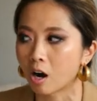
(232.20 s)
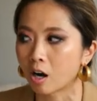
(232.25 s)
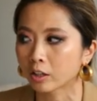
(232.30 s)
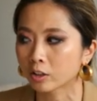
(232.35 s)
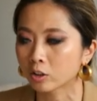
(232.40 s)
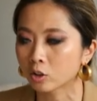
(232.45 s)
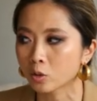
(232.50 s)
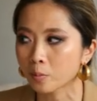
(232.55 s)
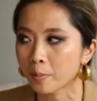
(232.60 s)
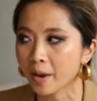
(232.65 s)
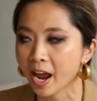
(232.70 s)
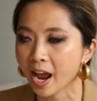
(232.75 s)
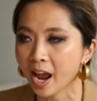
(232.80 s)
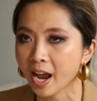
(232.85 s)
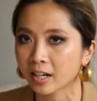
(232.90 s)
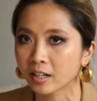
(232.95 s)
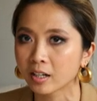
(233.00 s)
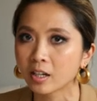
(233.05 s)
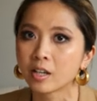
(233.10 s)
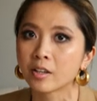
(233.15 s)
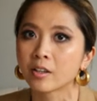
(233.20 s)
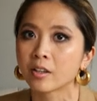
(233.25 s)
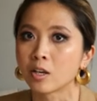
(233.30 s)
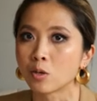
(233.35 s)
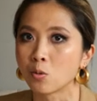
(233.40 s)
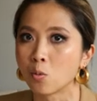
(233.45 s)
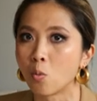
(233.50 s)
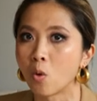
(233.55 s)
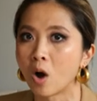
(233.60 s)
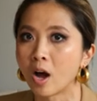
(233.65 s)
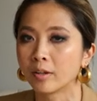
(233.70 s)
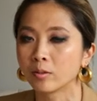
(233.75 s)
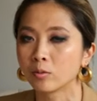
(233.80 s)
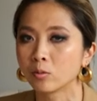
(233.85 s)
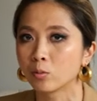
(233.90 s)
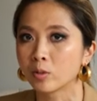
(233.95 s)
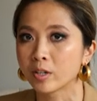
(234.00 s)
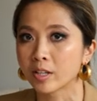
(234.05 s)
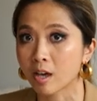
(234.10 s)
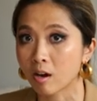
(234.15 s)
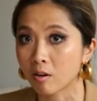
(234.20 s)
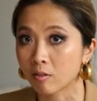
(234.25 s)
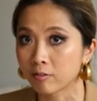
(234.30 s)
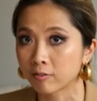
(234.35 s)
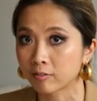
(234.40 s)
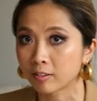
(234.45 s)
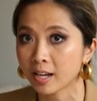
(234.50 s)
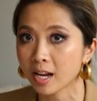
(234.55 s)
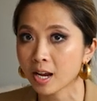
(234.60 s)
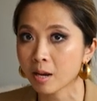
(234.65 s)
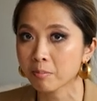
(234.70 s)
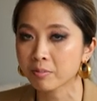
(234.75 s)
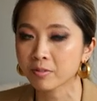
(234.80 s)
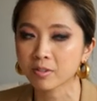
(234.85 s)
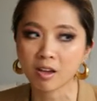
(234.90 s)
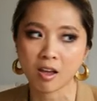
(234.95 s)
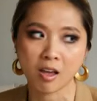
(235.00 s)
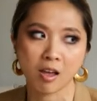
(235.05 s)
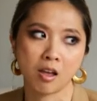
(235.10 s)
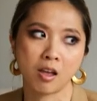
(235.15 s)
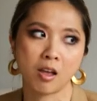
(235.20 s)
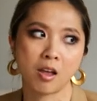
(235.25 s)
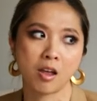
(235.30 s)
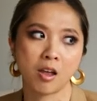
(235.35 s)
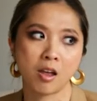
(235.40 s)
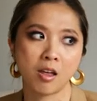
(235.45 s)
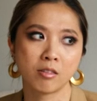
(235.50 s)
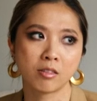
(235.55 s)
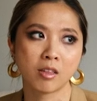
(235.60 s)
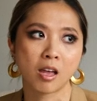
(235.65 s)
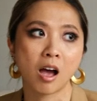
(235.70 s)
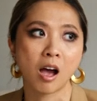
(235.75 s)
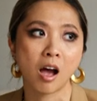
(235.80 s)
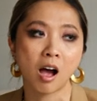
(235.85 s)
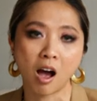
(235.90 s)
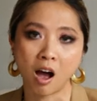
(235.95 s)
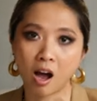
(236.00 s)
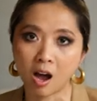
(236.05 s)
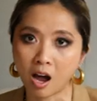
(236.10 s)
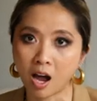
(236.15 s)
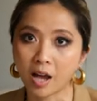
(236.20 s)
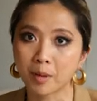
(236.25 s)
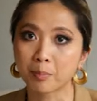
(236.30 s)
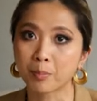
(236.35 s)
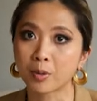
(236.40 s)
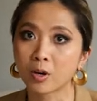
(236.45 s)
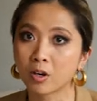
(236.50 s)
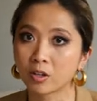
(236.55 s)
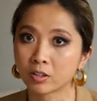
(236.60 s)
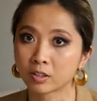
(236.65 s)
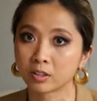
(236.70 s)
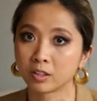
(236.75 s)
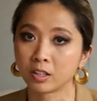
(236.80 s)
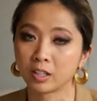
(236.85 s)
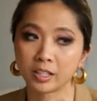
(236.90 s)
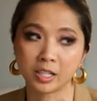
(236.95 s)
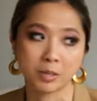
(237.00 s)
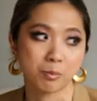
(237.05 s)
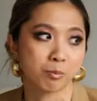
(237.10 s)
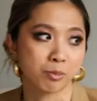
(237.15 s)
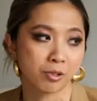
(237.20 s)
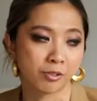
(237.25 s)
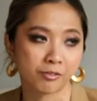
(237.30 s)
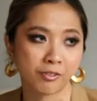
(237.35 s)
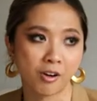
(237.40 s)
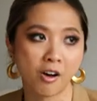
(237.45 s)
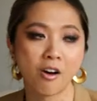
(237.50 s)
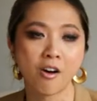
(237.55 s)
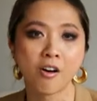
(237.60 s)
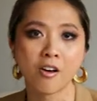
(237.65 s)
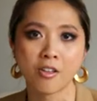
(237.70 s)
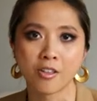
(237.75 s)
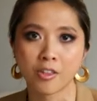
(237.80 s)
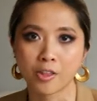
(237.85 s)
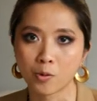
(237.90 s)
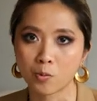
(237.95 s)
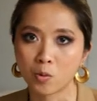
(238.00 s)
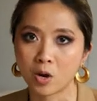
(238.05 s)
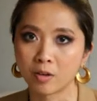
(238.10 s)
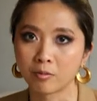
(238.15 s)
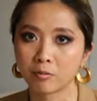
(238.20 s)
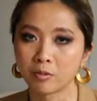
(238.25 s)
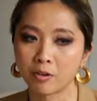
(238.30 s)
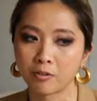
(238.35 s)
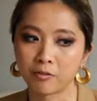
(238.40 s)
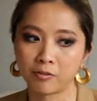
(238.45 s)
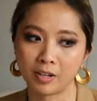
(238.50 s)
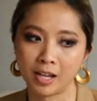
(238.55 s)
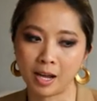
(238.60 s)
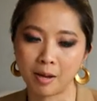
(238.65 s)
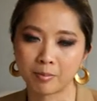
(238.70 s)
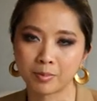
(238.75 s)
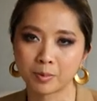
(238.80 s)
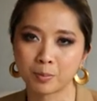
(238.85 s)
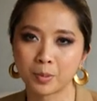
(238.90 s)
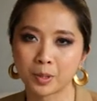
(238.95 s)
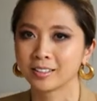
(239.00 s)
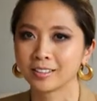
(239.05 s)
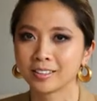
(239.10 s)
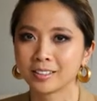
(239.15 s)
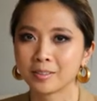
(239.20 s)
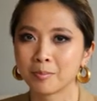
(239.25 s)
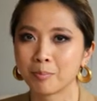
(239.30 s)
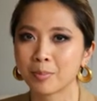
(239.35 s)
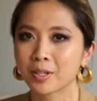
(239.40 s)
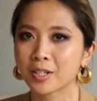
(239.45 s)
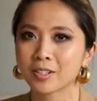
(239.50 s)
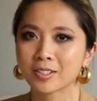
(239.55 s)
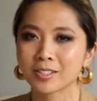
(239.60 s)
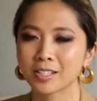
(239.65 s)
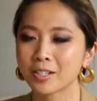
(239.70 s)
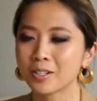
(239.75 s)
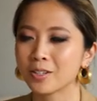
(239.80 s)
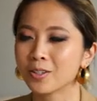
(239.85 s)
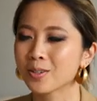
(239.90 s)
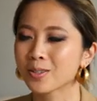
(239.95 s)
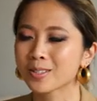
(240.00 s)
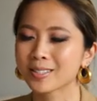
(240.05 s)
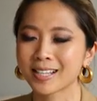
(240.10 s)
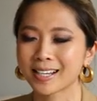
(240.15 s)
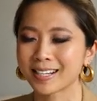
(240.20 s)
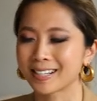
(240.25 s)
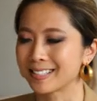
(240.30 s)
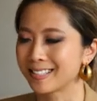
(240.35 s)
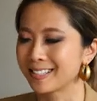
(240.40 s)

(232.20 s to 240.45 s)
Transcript: Arco bag, one without flaps, and I personally prefer the one with flaps because it looks like